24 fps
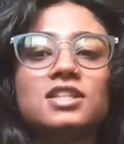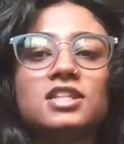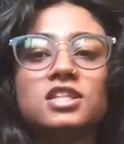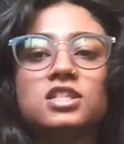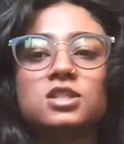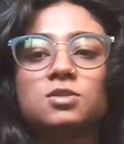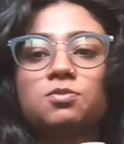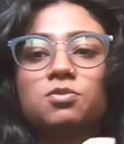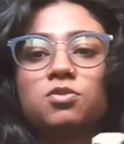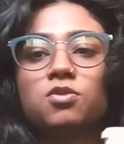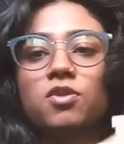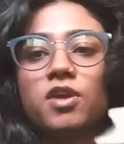
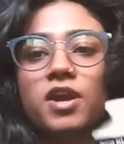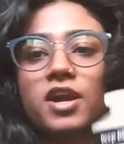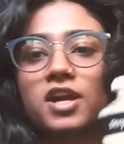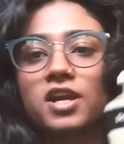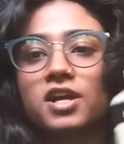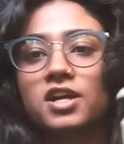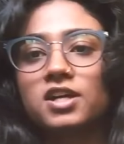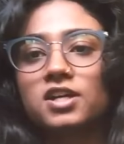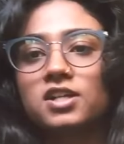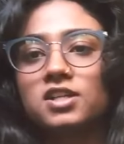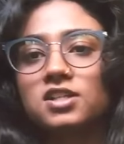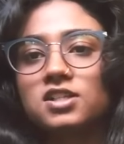this
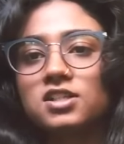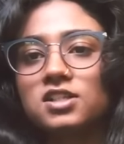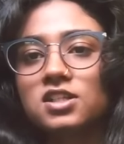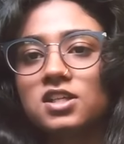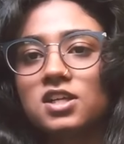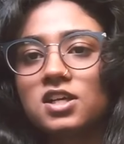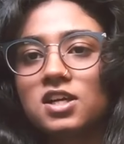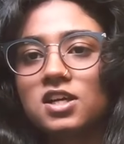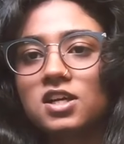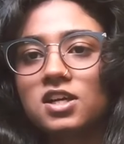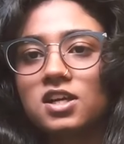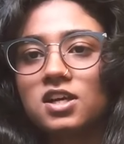brand,
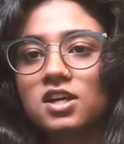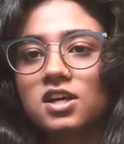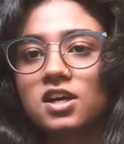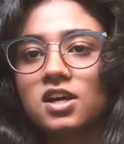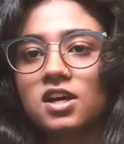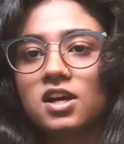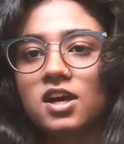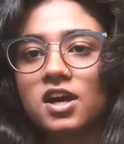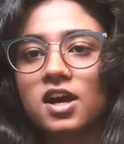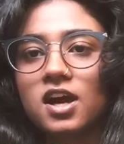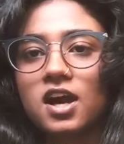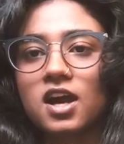
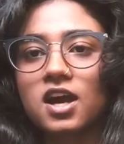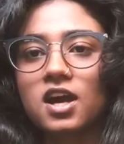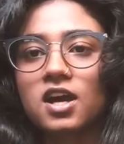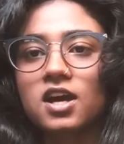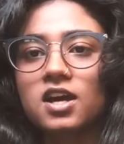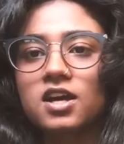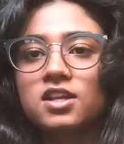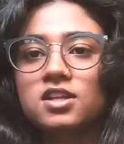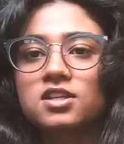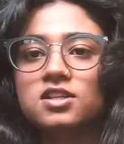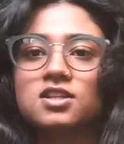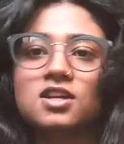
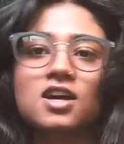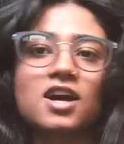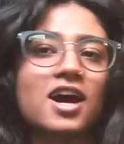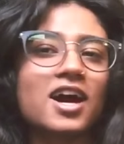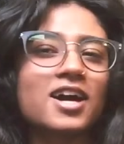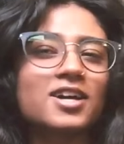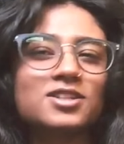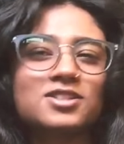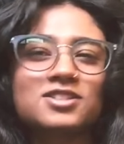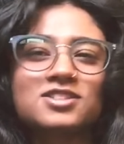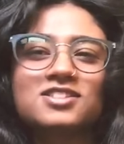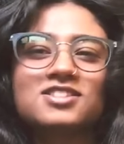and
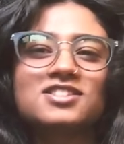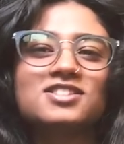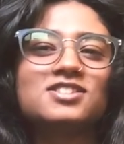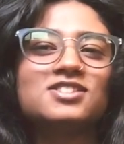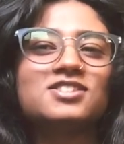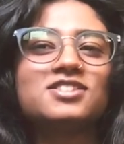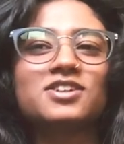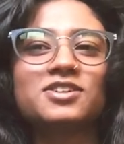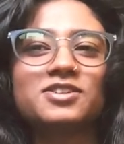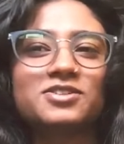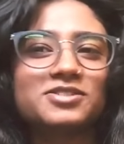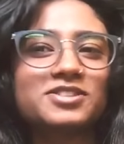I
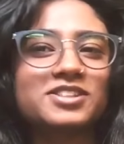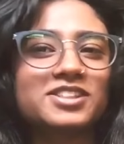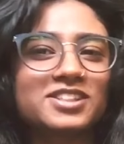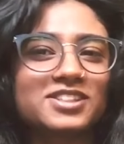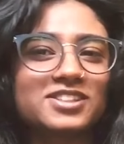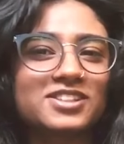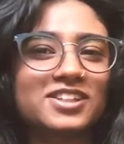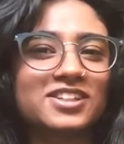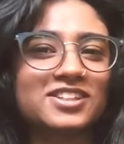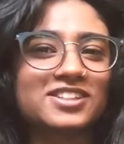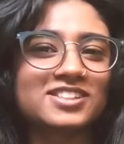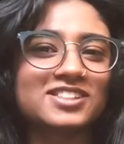don't really
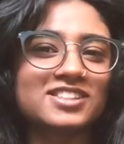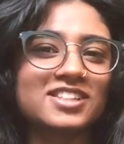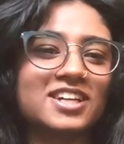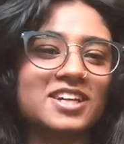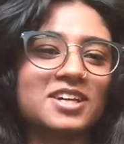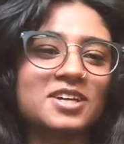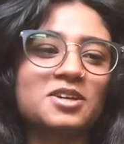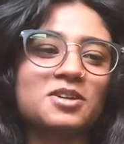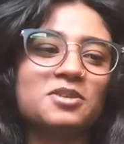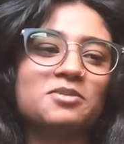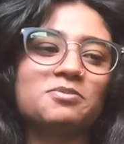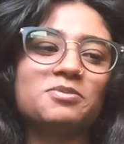know how to say
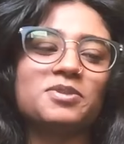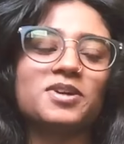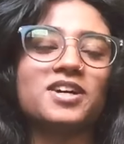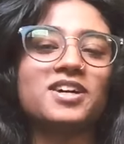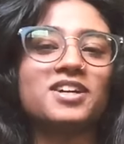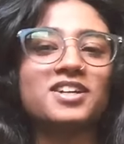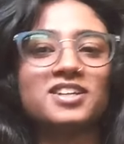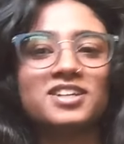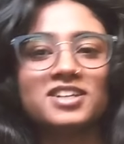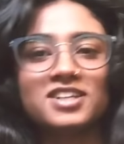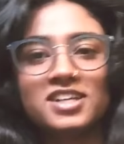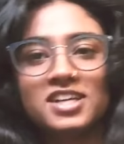it,
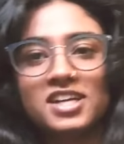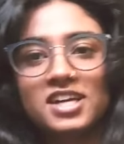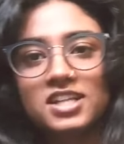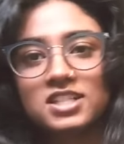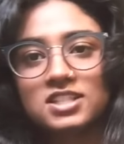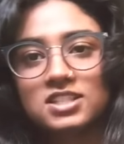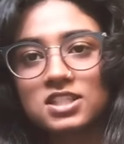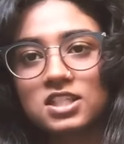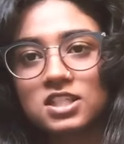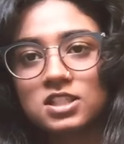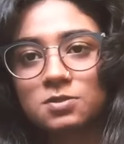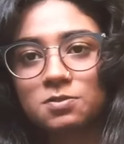but
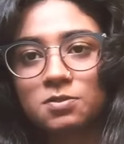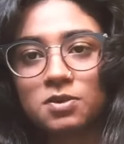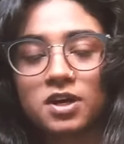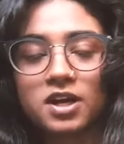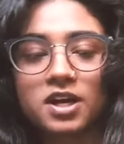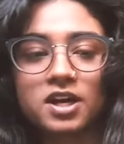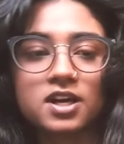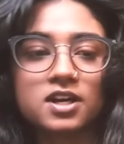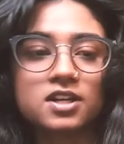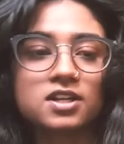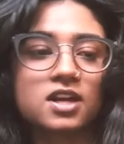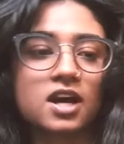it's this
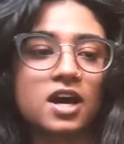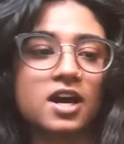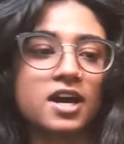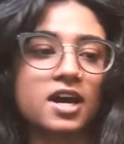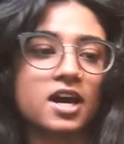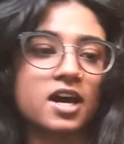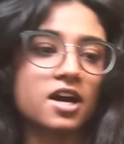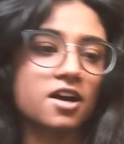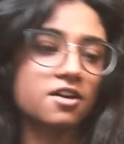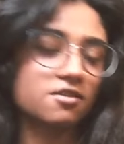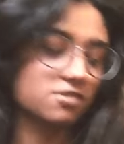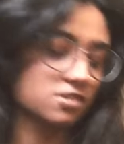brand. I
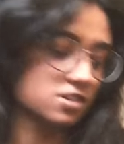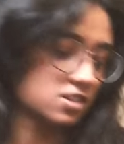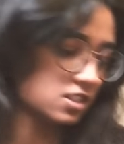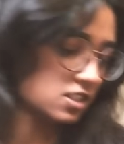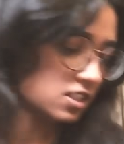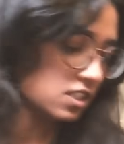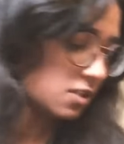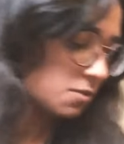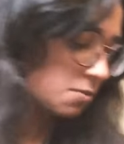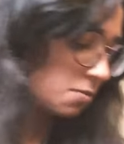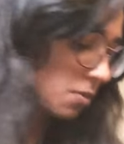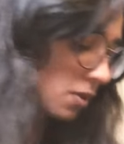have
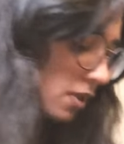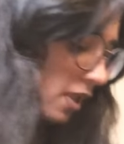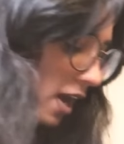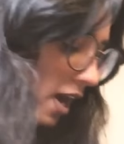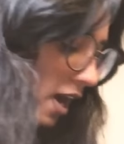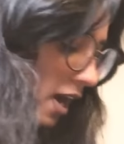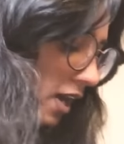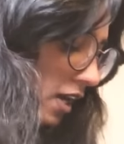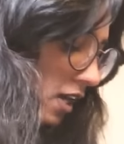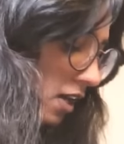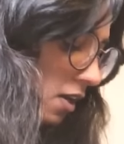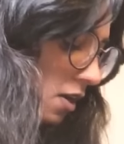deep
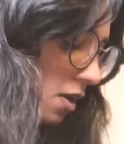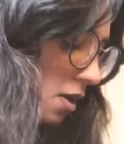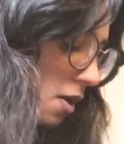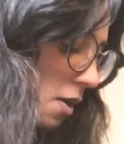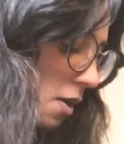black,